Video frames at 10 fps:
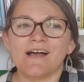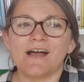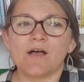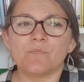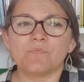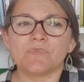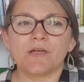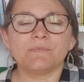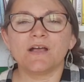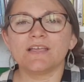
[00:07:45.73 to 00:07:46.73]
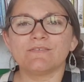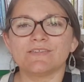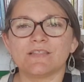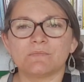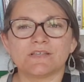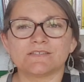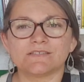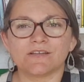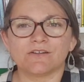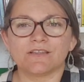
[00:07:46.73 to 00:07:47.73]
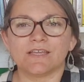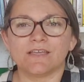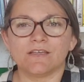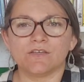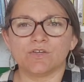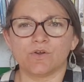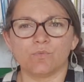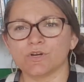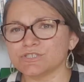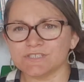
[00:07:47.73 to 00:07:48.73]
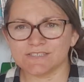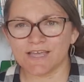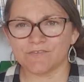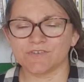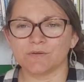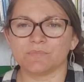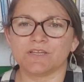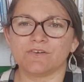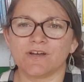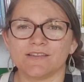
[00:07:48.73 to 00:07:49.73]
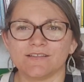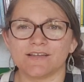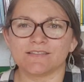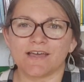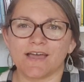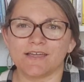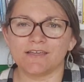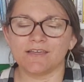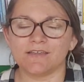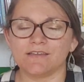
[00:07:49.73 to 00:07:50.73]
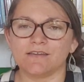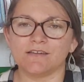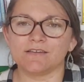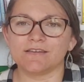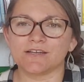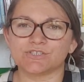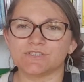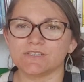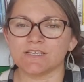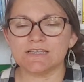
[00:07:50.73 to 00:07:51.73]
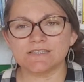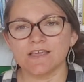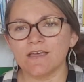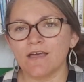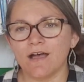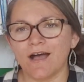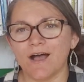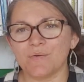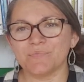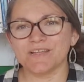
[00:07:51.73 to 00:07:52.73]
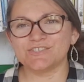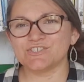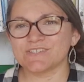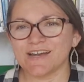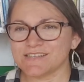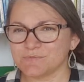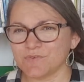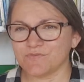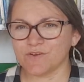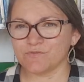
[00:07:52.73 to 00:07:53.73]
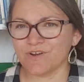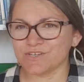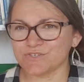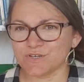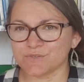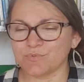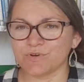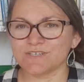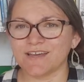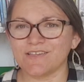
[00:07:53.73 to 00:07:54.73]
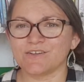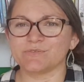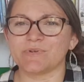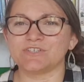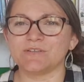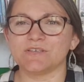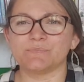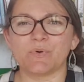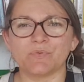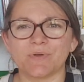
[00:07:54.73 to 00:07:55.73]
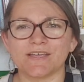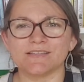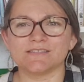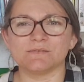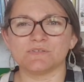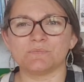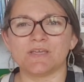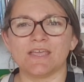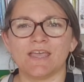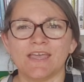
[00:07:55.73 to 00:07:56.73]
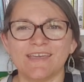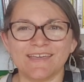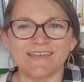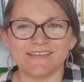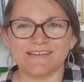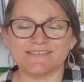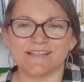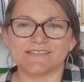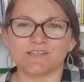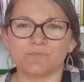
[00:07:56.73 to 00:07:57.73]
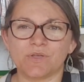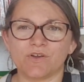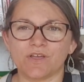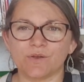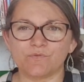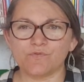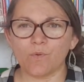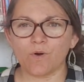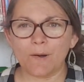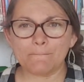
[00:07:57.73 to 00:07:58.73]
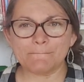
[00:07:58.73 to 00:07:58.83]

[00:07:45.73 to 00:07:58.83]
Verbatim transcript: Um, I'm not giving them necessarily, you know, worksheets they have to complete or anything like that in, in connection to these. Um, it's just kind of something fun for us to explore together, especially because both my kids seem to be in a sensitive period for